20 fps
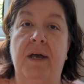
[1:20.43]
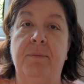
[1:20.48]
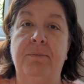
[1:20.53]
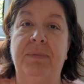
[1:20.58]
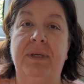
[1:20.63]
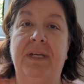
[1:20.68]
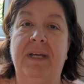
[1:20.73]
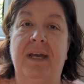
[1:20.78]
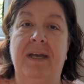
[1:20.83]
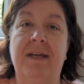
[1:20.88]

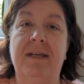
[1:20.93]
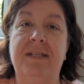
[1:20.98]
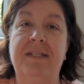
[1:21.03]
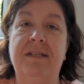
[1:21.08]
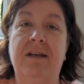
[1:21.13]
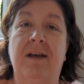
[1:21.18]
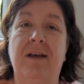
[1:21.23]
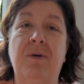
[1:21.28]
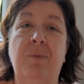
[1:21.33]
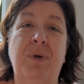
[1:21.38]
because
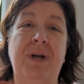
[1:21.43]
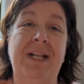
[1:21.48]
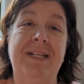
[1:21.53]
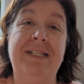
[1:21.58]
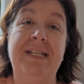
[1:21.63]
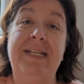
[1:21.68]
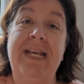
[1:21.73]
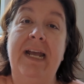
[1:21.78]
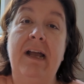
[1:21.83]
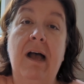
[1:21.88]
when it's
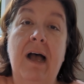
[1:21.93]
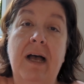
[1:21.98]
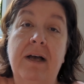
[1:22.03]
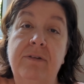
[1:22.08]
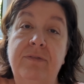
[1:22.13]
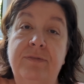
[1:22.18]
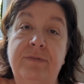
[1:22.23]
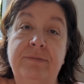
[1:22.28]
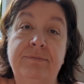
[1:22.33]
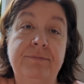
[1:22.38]
a day
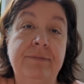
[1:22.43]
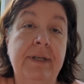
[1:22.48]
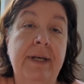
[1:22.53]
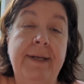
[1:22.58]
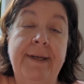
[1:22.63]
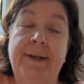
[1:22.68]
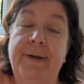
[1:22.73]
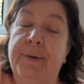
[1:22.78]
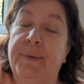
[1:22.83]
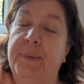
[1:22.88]
off,
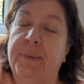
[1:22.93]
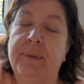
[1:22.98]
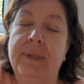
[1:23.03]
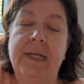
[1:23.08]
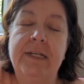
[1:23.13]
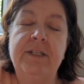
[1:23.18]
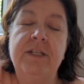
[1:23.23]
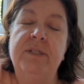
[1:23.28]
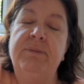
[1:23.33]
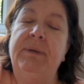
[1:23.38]

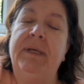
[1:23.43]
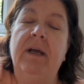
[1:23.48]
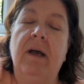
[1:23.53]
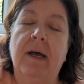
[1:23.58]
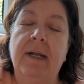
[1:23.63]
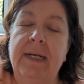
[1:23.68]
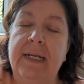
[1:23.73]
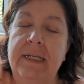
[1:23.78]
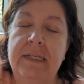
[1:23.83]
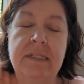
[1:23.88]
let's just be
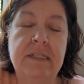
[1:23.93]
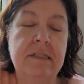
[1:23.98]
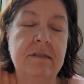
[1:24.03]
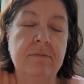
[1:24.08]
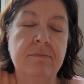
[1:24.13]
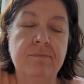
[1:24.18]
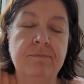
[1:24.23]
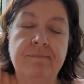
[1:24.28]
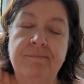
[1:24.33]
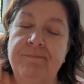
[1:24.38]
honest,
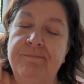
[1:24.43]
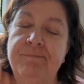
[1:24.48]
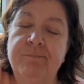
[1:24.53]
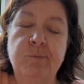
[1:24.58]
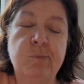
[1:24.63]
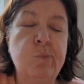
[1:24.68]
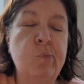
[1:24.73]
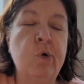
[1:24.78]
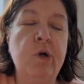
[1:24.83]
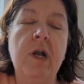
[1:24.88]

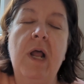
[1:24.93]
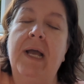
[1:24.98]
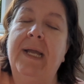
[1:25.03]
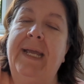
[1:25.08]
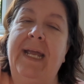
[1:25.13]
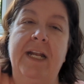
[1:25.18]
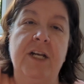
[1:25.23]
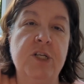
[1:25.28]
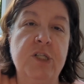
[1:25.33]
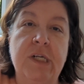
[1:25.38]
we're not
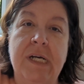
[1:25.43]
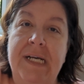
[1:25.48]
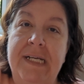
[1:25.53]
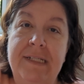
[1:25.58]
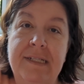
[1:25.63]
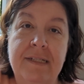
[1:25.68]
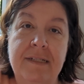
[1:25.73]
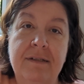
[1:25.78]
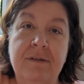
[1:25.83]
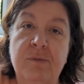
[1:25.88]
getting
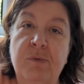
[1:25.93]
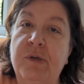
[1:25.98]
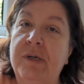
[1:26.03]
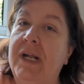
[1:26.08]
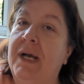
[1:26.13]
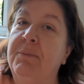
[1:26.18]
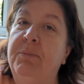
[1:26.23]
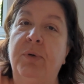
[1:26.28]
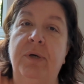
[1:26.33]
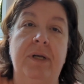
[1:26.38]
dressed, we're
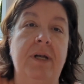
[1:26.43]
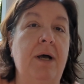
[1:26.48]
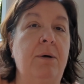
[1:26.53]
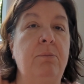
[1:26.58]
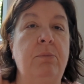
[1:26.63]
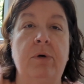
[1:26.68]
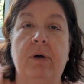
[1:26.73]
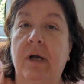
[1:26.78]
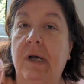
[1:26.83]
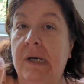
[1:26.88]
not putting
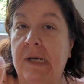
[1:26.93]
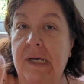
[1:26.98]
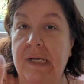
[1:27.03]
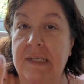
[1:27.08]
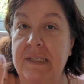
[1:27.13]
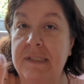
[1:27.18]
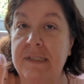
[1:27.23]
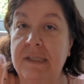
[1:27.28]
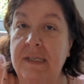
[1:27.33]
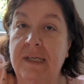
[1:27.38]
on
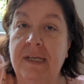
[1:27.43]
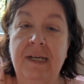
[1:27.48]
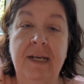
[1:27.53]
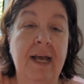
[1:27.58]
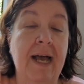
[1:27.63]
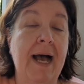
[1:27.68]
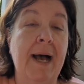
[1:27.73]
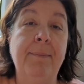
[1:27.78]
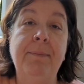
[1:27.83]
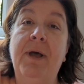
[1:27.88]
bras,
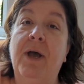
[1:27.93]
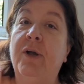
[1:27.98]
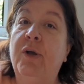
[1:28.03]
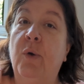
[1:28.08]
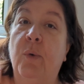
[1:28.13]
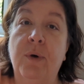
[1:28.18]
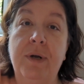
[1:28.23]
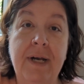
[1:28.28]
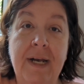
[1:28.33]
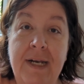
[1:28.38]
I'm not
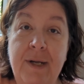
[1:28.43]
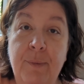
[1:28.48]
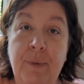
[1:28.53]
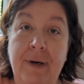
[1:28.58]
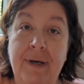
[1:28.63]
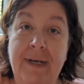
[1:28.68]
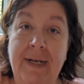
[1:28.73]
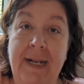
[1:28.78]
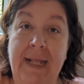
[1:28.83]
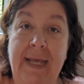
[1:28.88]
going
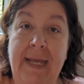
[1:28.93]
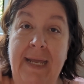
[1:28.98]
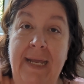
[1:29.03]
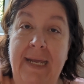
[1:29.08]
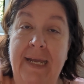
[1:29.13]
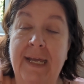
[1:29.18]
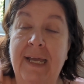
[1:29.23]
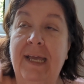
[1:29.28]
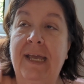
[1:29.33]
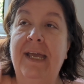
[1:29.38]
anywhere
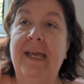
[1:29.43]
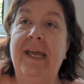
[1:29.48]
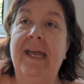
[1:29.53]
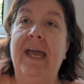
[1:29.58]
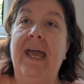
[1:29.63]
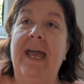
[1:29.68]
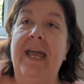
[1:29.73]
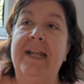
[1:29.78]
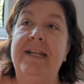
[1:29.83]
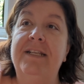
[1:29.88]
today.
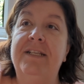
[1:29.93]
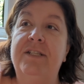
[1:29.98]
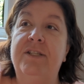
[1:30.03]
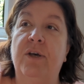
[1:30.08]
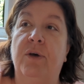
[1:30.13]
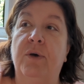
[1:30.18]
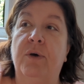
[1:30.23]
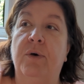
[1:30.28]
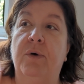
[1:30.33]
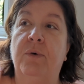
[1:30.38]
And
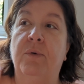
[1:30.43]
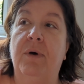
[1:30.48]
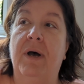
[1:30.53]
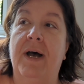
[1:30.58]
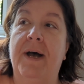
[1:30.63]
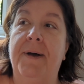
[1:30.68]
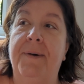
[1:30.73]
so